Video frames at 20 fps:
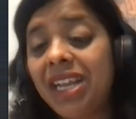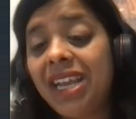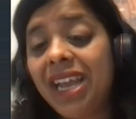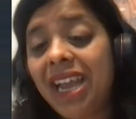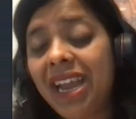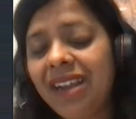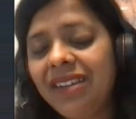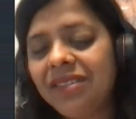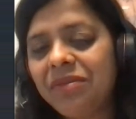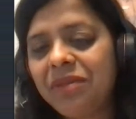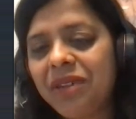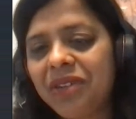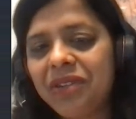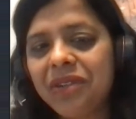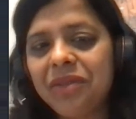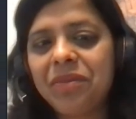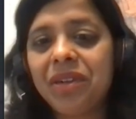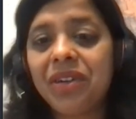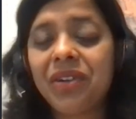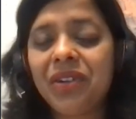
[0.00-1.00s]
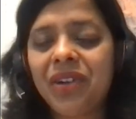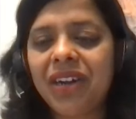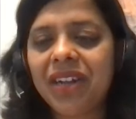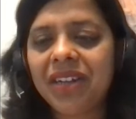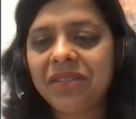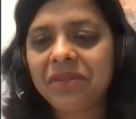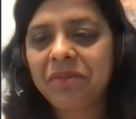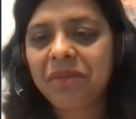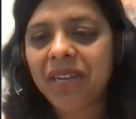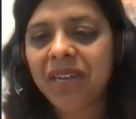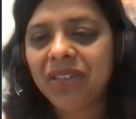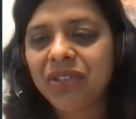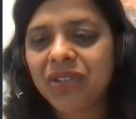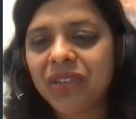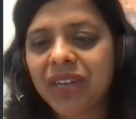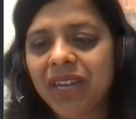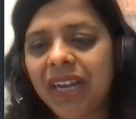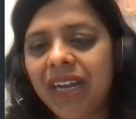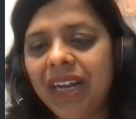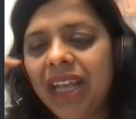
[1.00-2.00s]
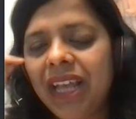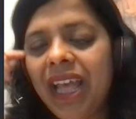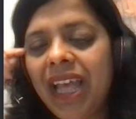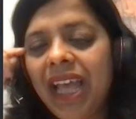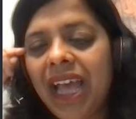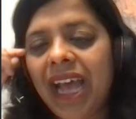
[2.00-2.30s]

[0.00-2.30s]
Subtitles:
He cares about it, but not as much, right?